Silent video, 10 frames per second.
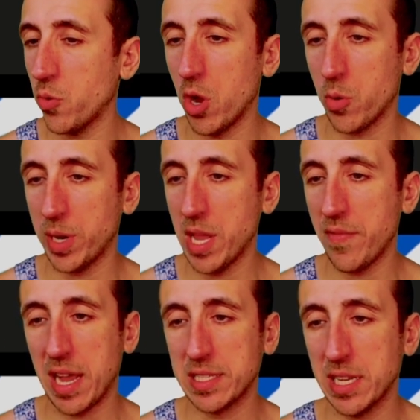you already
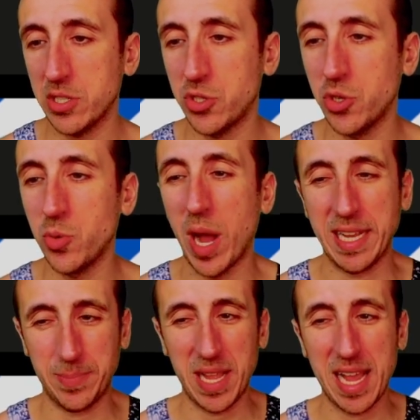have access to
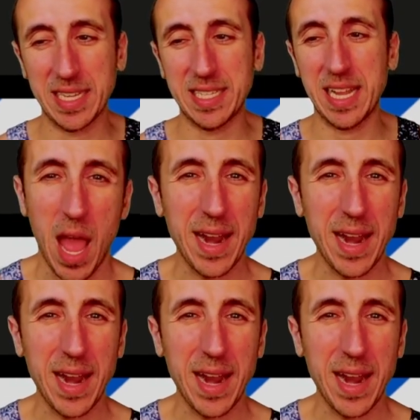Ice Blast.